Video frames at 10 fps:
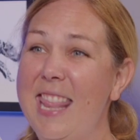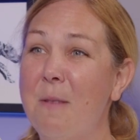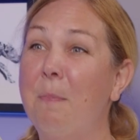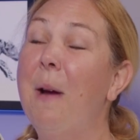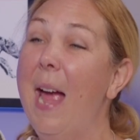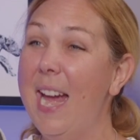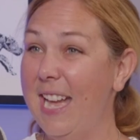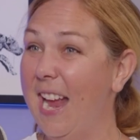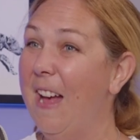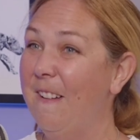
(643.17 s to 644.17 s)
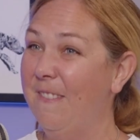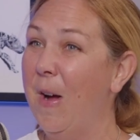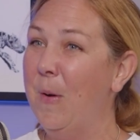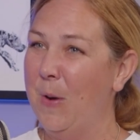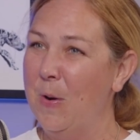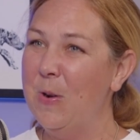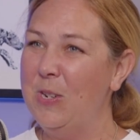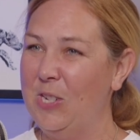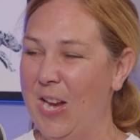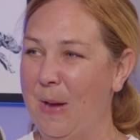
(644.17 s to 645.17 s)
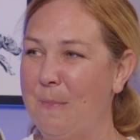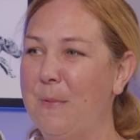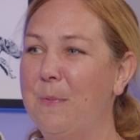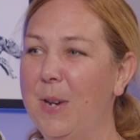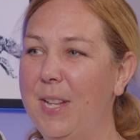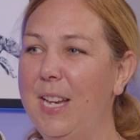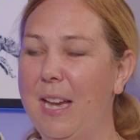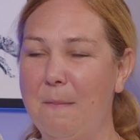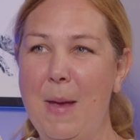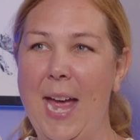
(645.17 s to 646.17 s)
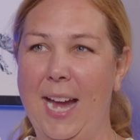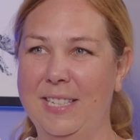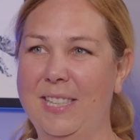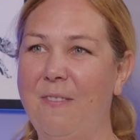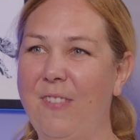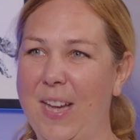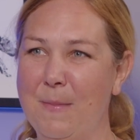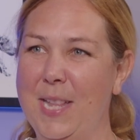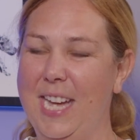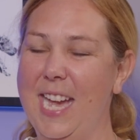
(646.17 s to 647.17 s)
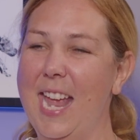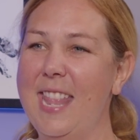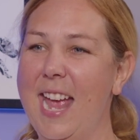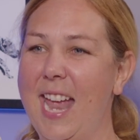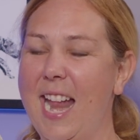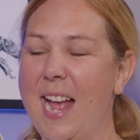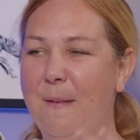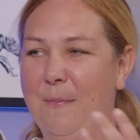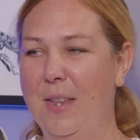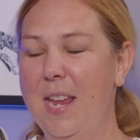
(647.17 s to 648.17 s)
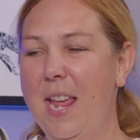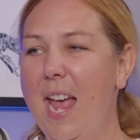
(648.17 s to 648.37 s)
the pride of home right. ownership really impacts the family and mm that um,